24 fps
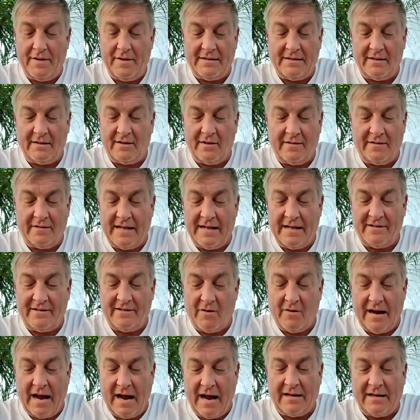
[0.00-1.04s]
that's a great.
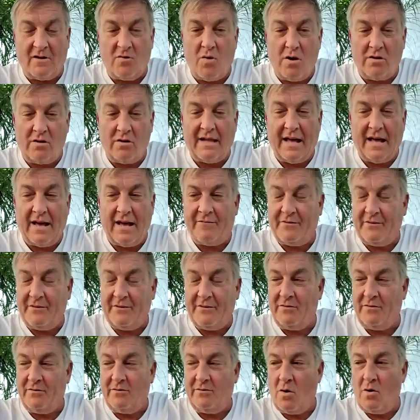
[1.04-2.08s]
I could quote that for
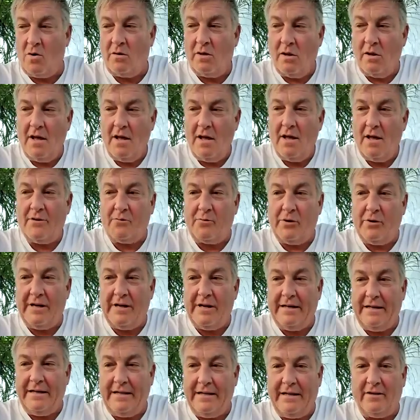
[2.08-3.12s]
you, Lowell.
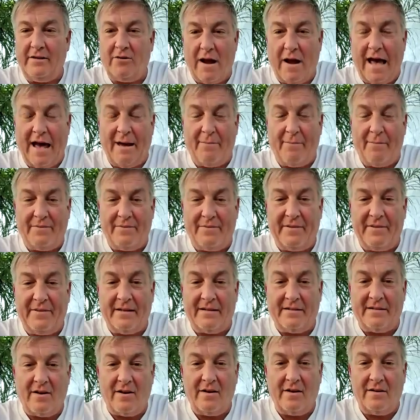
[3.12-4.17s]
3D crap
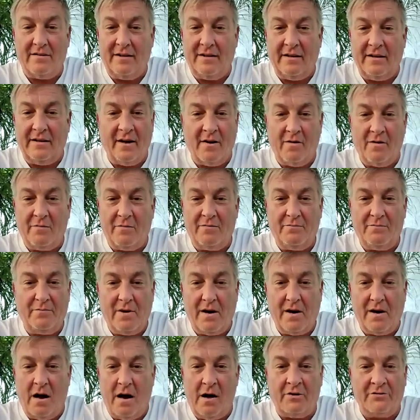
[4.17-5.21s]
that's
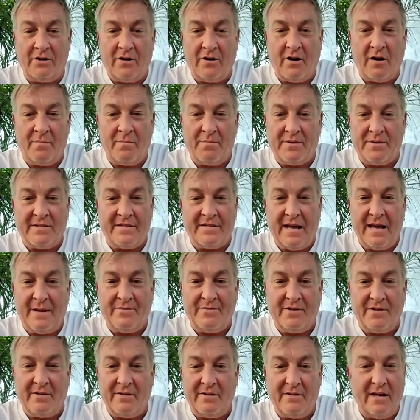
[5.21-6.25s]
altered our
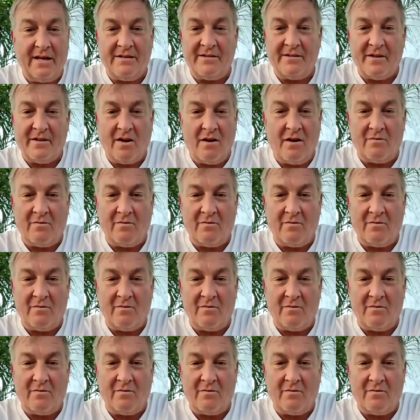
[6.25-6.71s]
perception. It's all